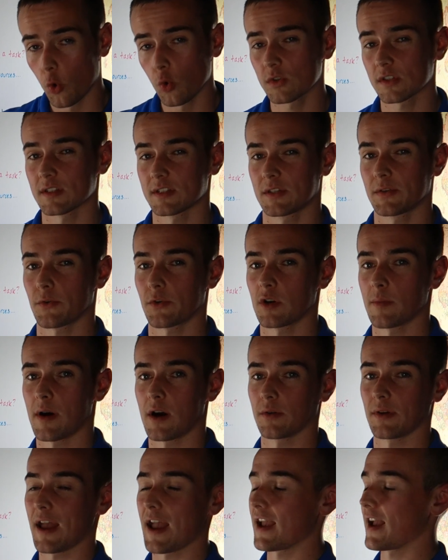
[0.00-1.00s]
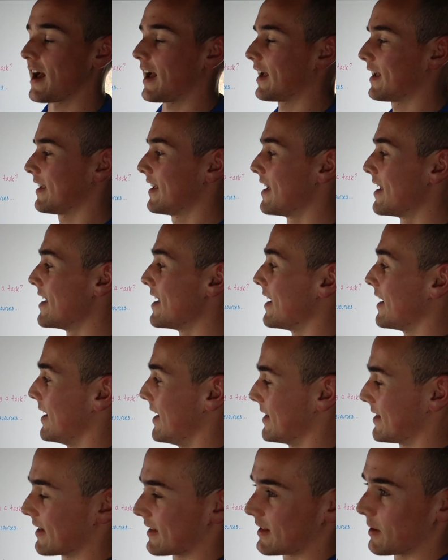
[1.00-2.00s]
Who's concerned about AI?
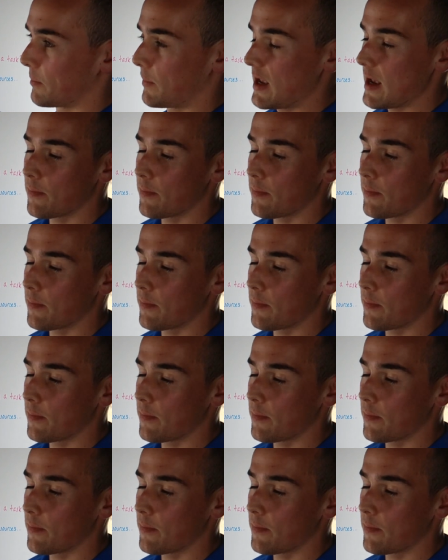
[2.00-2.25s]
Is it the